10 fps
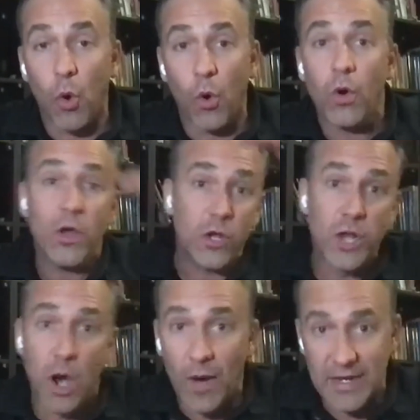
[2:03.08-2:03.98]
or
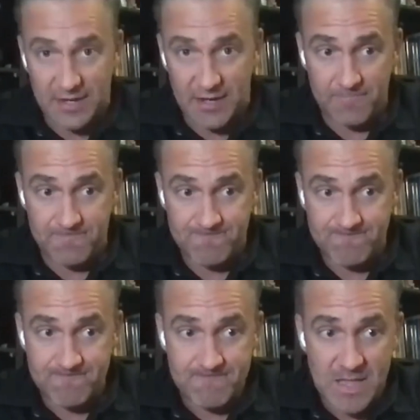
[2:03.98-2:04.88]
no idea?
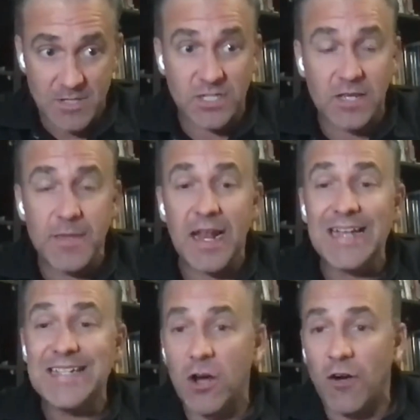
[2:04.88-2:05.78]
Just give me an
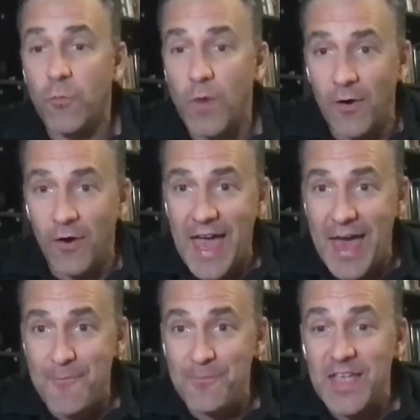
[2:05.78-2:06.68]
idea of where I
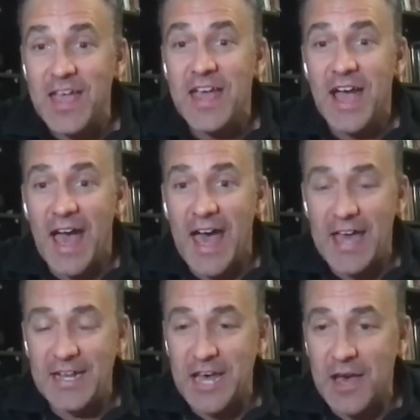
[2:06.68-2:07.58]
am
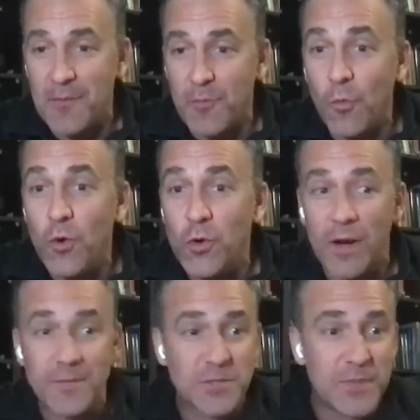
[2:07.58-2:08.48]
and who
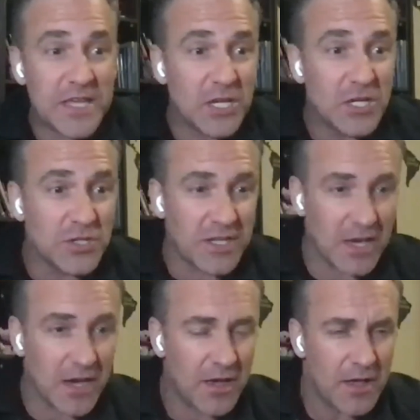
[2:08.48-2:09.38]
I'm speaking to
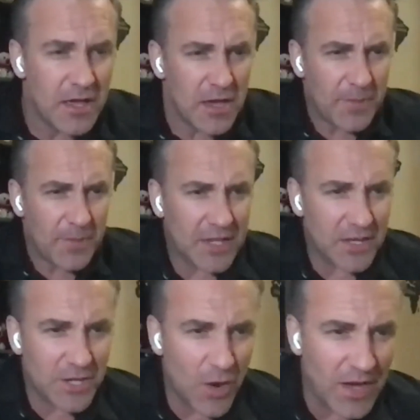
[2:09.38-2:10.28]
here. Beginner,
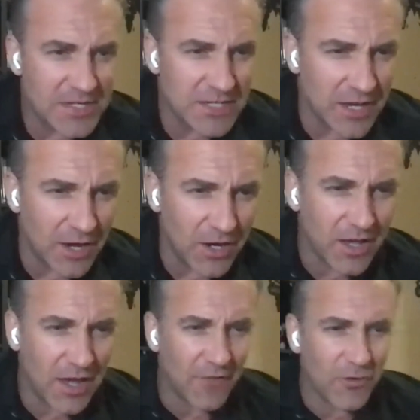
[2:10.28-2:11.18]
no idea.
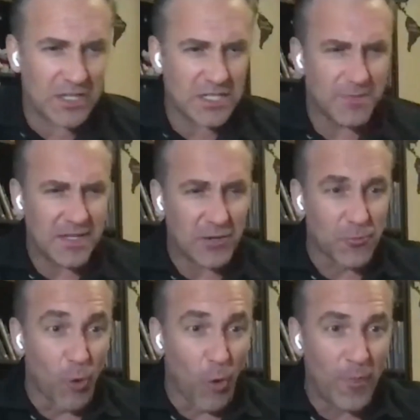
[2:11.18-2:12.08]
Okay, I've got intermediate,
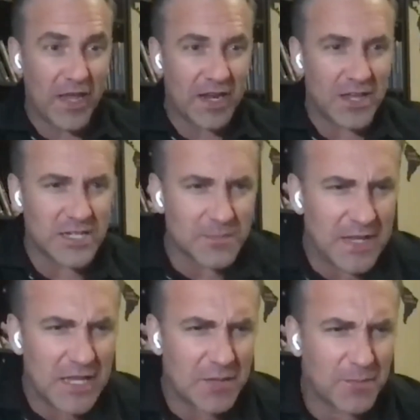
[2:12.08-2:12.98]
raw, beginner,
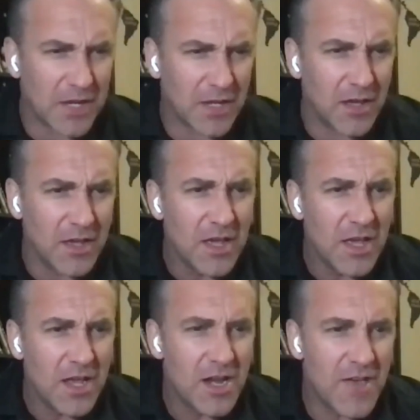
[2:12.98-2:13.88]
intermediate, beginner,
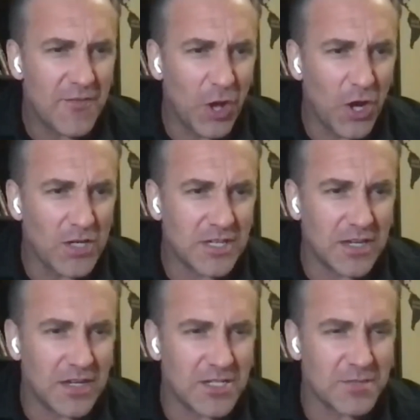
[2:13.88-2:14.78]
never logged
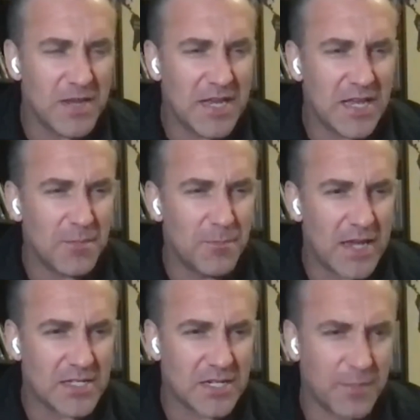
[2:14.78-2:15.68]
in, intermediate,
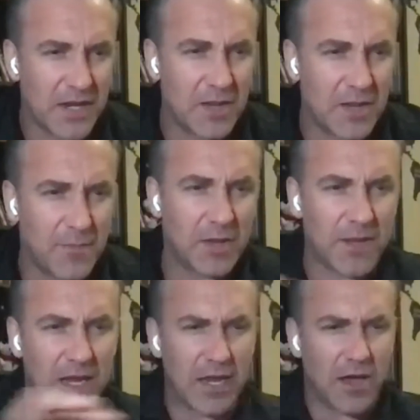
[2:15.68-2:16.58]
basic, beginner, beginner,
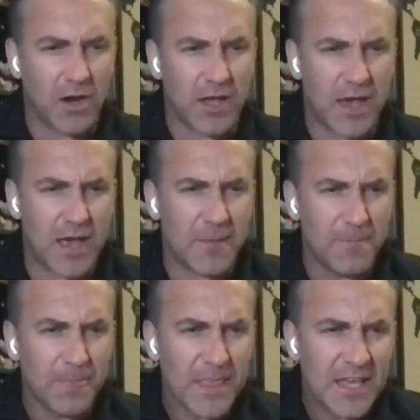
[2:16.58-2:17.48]
beginner. Okay,
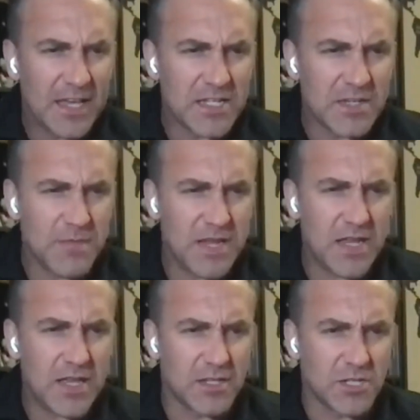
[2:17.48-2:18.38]

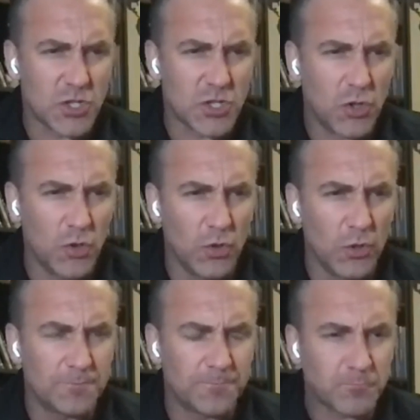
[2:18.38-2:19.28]
intermediate, this is
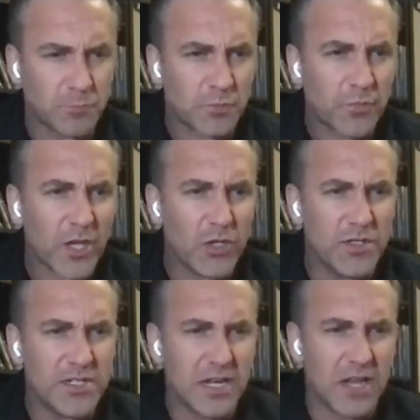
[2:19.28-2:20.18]
cool.
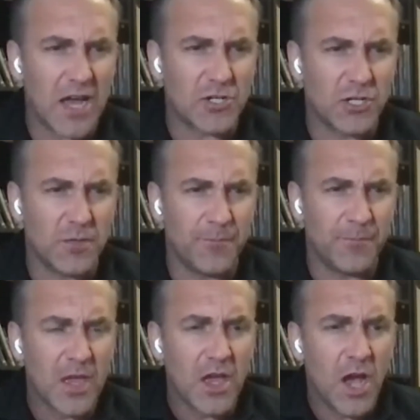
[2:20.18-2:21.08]
Using Lightroom.
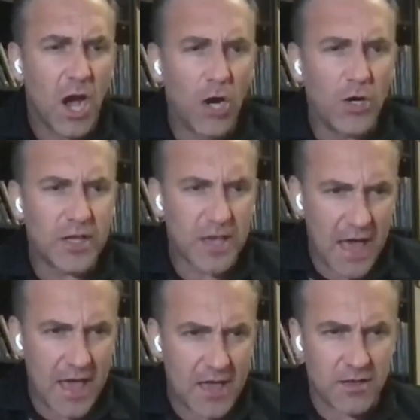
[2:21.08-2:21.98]

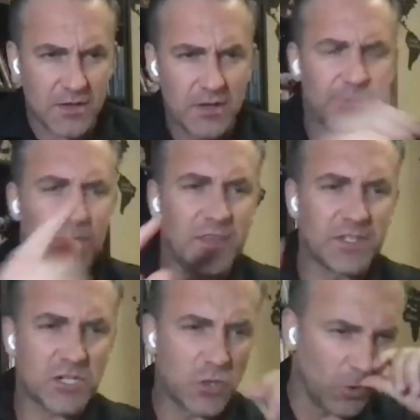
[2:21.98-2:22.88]
Okay, this
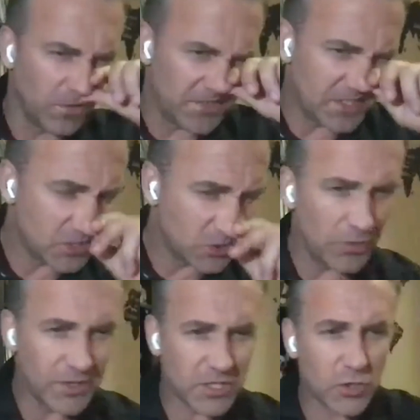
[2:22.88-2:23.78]
is cool. This is cool.
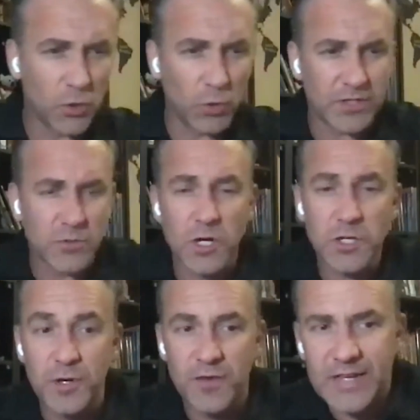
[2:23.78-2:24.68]
This is cool. This
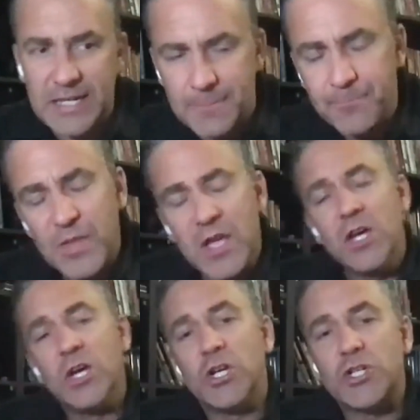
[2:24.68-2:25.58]
works perfectly.
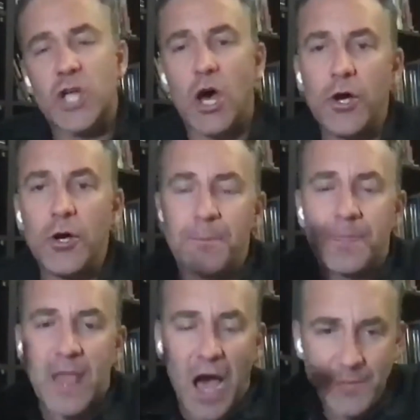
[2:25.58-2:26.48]
So
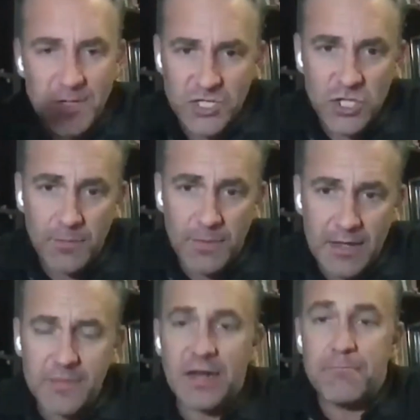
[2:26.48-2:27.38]
I'm
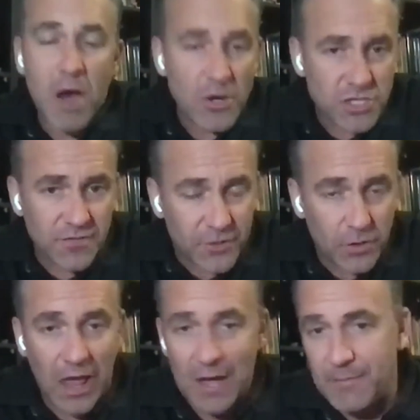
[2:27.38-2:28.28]
assuming that most of you,
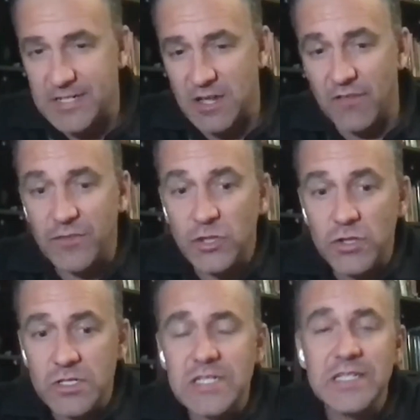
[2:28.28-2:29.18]
like myself,
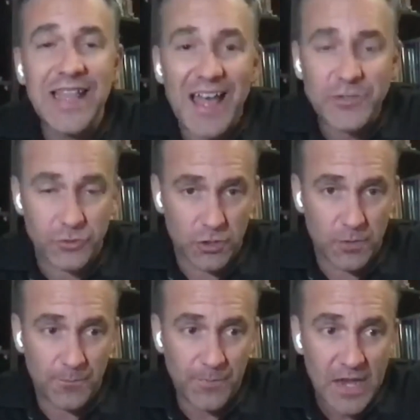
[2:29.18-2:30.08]
uses
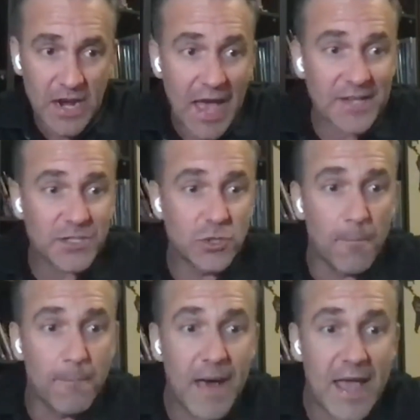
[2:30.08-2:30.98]
Lightroom as your
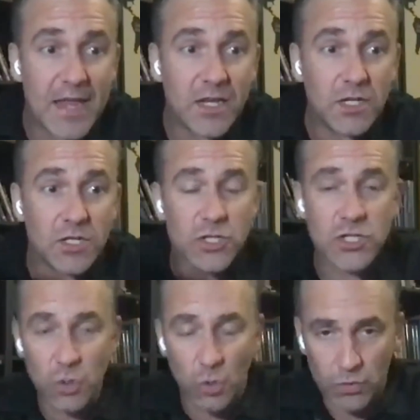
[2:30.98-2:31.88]
main
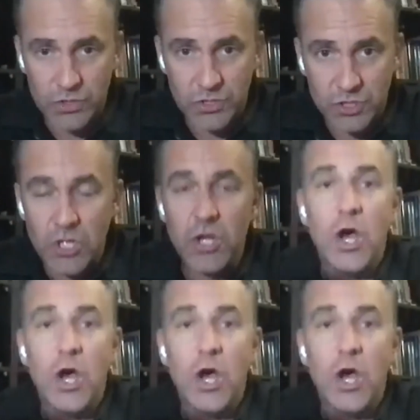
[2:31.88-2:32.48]
source